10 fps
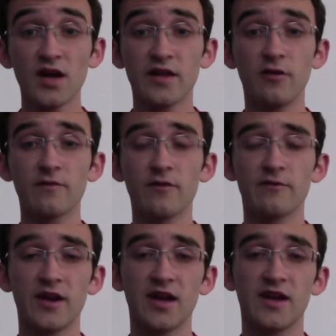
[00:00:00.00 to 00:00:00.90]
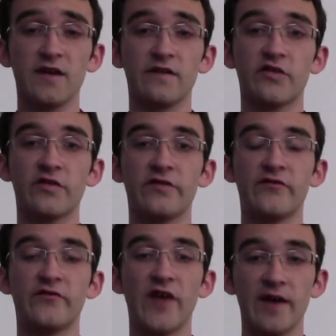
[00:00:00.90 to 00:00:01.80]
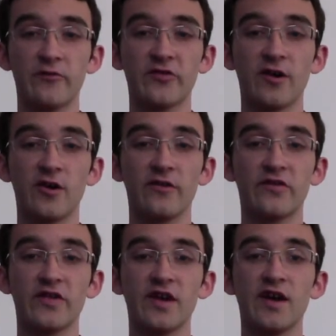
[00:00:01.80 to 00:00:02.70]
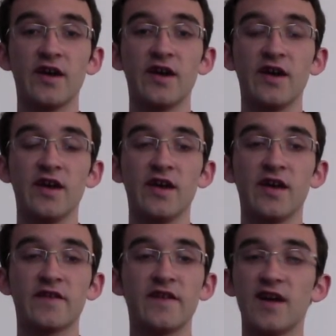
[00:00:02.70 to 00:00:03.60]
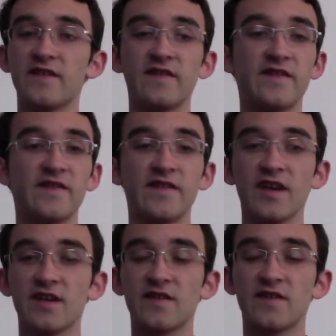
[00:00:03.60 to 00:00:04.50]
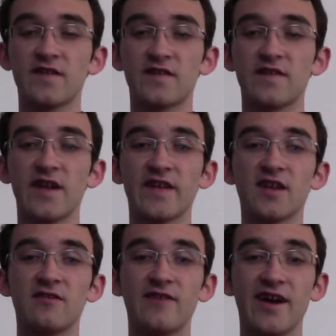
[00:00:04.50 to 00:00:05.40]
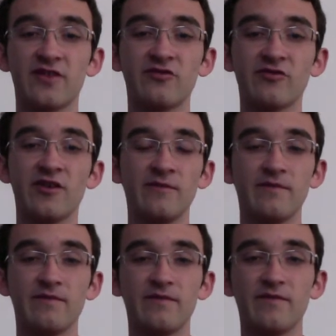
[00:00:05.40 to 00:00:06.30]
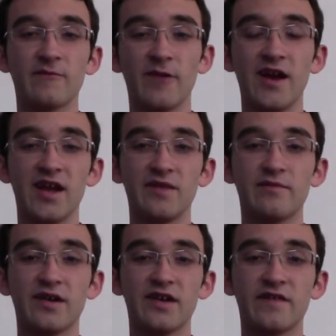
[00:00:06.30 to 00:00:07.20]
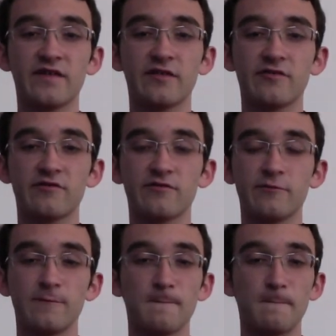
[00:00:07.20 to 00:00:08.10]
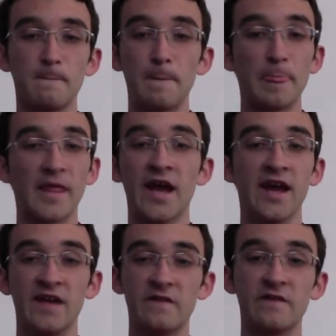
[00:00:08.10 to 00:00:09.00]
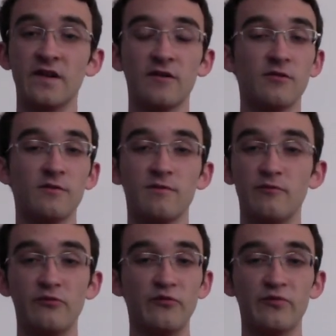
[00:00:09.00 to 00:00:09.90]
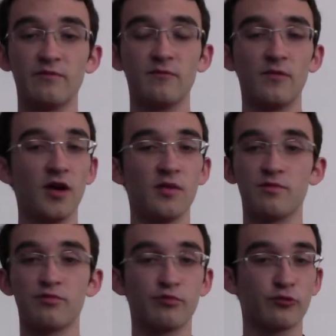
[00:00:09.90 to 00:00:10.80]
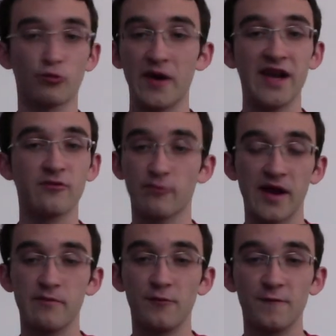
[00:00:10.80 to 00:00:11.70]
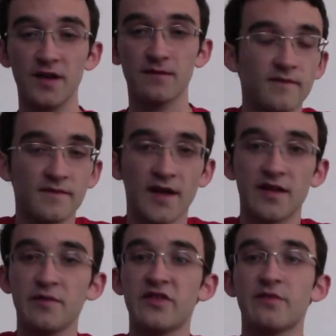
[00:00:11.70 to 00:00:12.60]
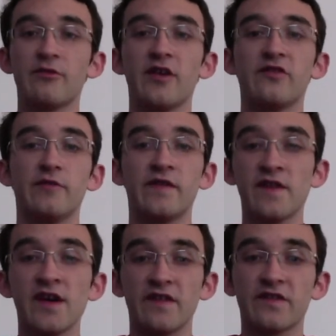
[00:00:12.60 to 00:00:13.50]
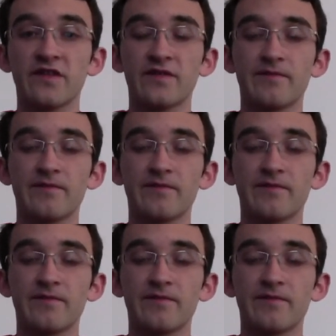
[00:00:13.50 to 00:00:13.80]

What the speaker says: Overall rating is 5 stars. It's not 6, it's not that little extra rating, but hey, it's still a great, great movie. Now let me surprise you with this.